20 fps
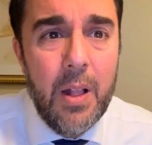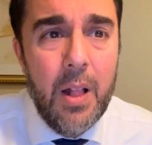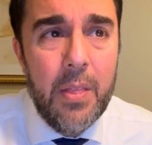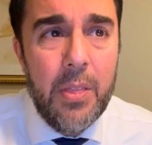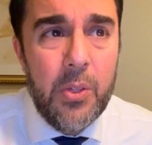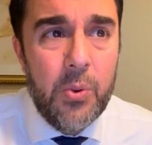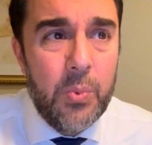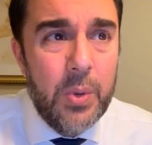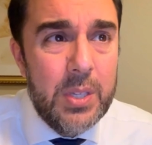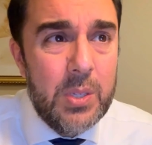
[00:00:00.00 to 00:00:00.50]

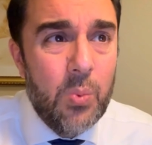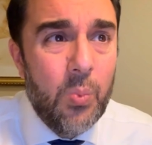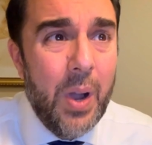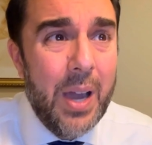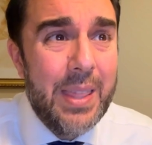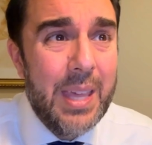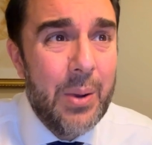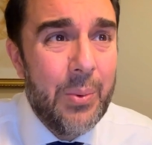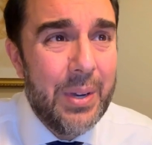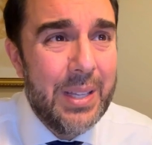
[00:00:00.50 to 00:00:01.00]
the reason why
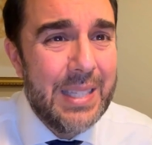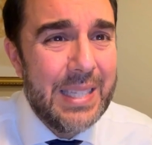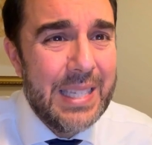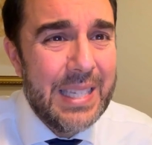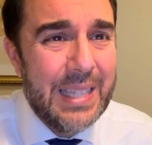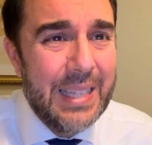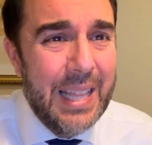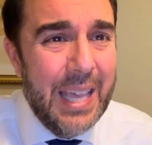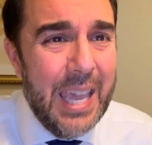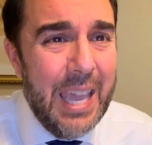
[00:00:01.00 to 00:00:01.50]
they were
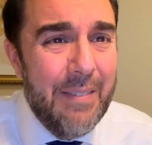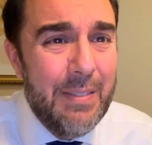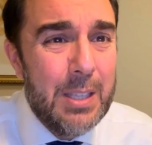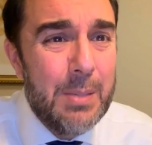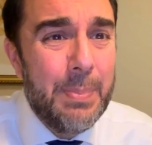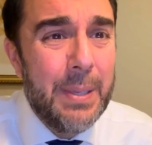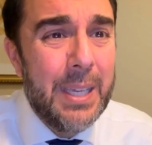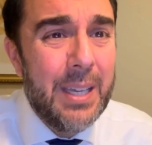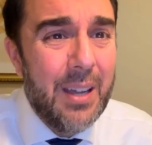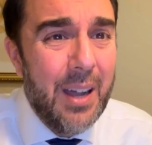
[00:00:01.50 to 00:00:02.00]
enslaved is
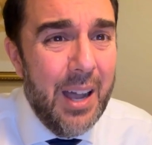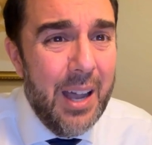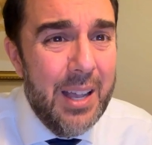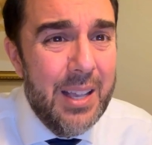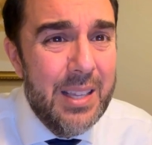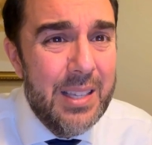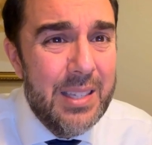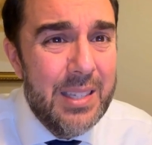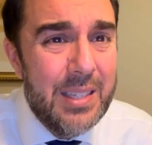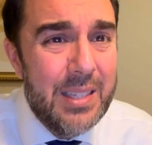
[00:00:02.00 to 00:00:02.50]

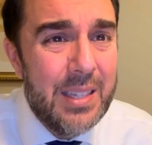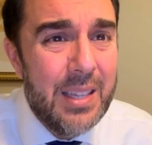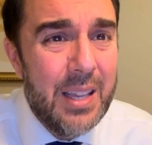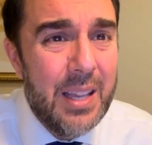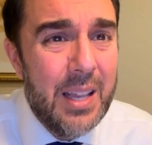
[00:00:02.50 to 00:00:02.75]
because